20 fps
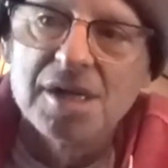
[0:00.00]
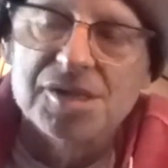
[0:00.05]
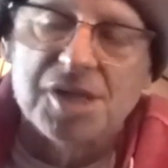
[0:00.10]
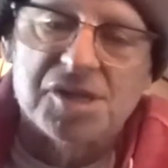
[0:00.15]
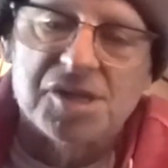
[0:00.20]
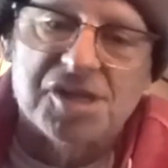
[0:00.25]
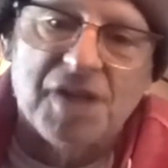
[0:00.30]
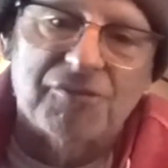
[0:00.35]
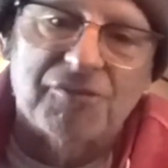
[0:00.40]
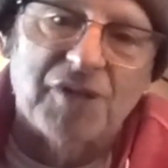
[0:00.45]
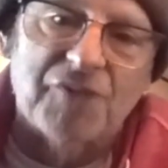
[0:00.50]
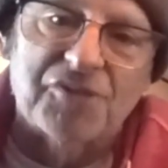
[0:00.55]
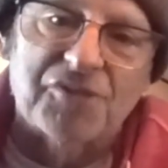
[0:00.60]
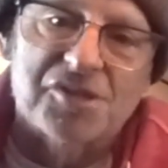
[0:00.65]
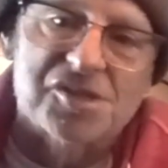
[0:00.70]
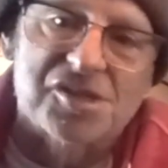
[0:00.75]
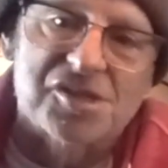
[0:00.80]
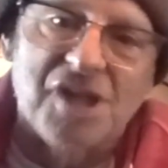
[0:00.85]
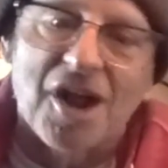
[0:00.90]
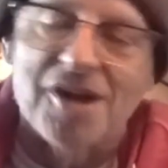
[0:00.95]
Since I've
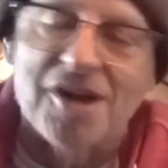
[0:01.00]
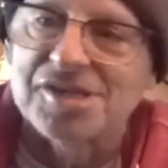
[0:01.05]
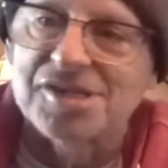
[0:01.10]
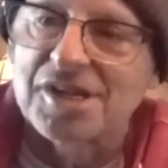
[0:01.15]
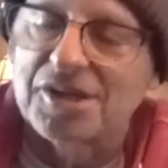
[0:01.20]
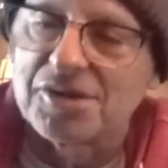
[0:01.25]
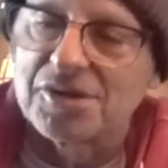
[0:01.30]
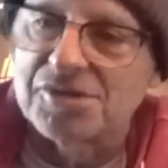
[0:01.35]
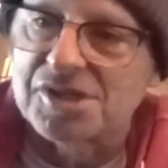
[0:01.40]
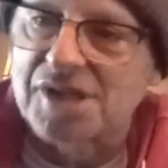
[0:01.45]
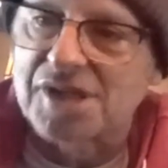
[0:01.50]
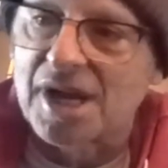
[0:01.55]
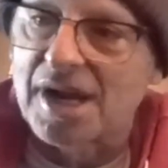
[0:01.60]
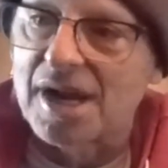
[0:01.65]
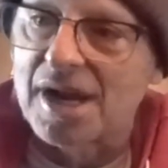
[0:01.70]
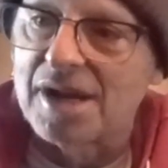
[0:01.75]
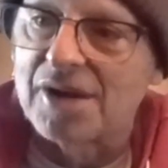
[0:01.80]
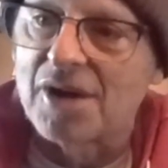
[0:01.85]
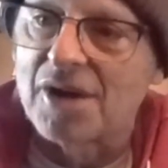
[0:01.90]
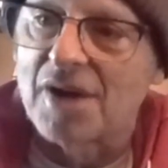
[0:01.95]
left the stars, like you
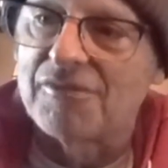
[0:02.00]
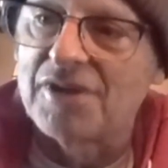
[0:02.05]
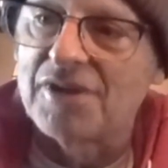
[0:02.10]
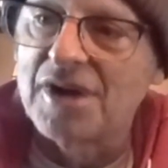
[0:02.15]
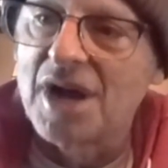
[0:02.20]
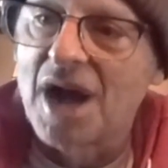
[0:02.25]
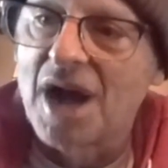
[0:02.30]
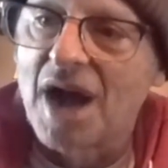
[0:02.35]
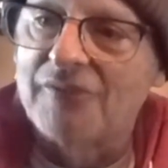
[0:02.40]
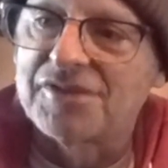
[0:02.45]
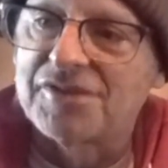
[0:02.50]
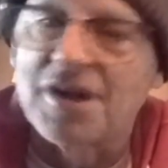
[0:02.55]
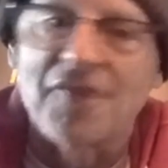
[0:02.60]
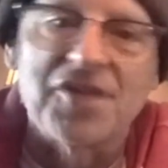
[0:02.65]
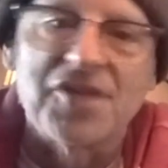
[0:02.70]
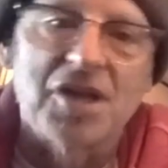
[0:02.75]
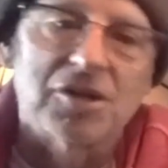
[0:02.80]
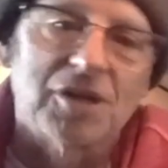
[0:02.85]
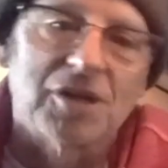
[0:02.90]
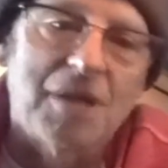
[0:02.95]
said, you know, I've I've
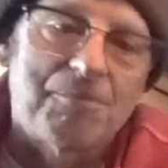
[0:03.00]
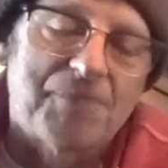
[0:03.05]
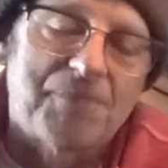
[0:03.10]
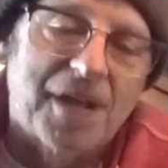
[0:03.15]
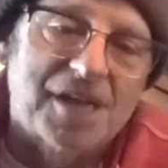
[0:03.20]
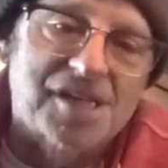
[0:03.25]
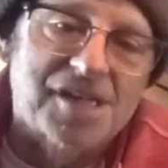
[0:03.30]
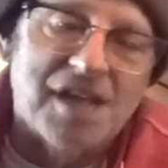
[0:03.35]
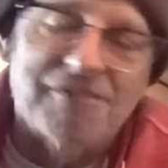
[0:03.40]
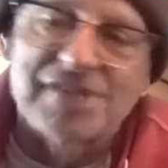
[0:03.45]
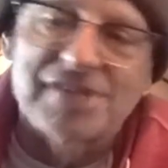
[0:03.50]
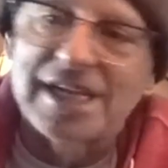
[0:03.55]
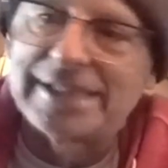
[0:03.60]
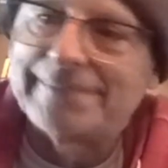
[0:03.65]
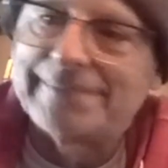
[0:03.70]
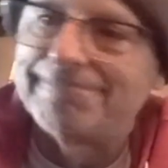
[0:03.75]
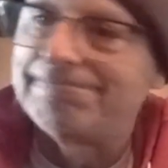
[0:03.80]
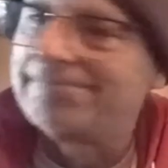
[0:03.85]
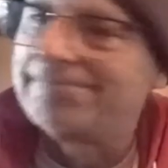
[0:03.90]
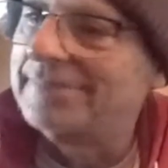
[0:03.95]
done the Olympics, I've
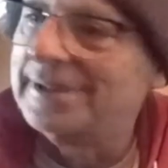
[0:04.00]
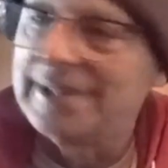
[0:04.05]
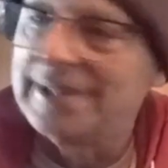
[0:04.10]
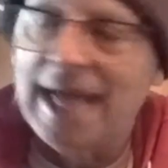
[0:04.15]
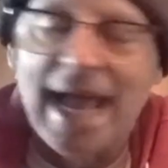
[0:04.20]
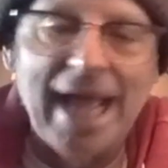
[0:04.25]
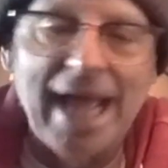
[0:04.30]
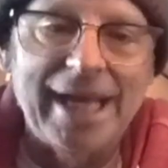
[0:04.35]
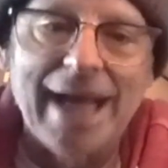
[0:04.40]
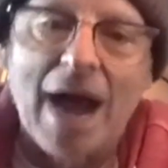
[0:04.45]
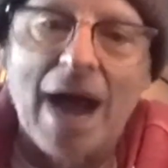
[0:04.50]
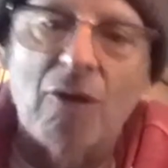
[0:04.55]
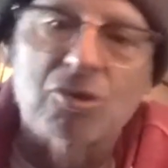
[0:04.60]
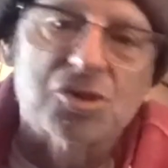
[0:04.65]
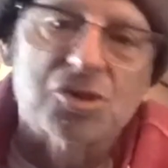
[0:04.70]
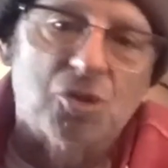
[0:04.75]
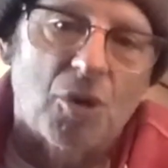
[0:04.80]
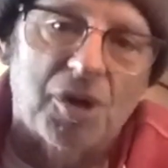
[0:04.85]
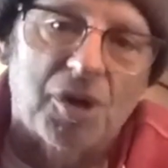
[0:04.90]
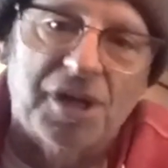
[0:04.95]
done eight
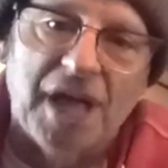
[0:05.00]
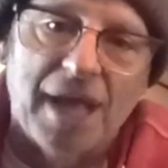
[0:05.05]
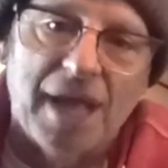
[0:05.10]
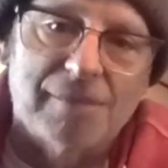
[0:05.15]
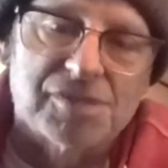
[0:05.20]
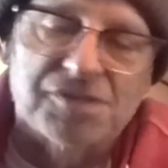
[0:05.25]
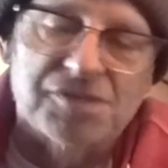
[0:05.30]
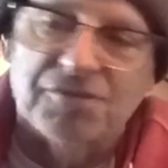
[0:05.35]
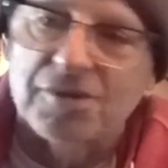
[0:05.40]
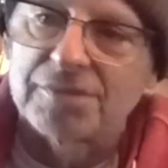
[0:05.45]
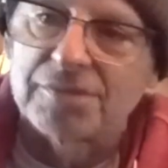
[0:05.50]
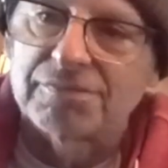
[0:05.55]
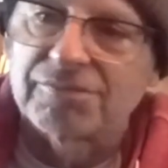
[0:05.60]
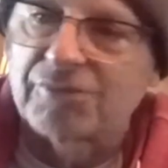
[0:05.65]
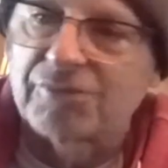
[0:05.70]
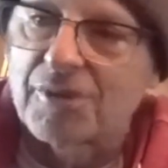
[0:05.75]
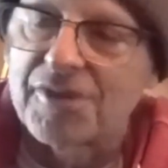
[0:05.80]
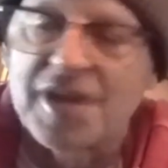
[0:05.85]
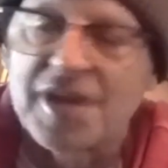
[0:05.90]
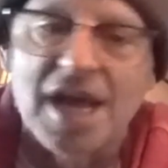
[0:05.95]
outdoor games
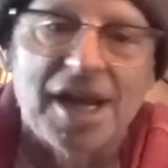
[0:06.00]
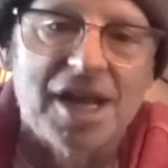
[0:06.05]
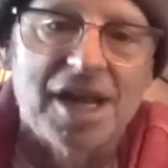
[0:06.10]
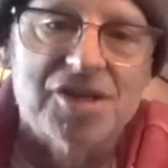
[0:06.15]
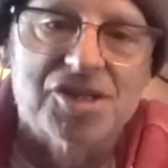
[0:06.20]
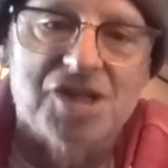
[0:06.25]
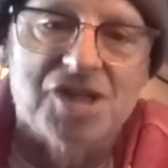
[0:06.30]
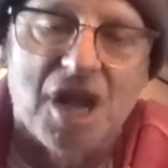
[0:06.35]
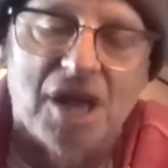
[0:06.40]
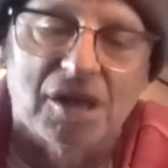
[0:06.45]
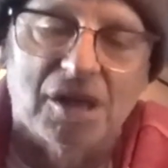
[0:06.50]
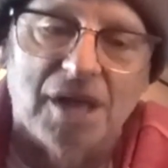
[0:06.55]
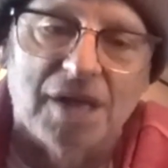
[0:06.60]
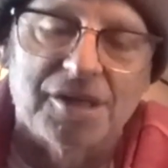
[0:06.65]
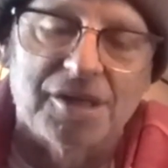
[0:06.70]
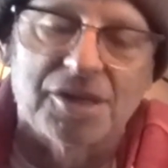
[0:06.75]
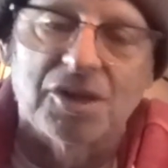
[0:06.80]
for for the NHL.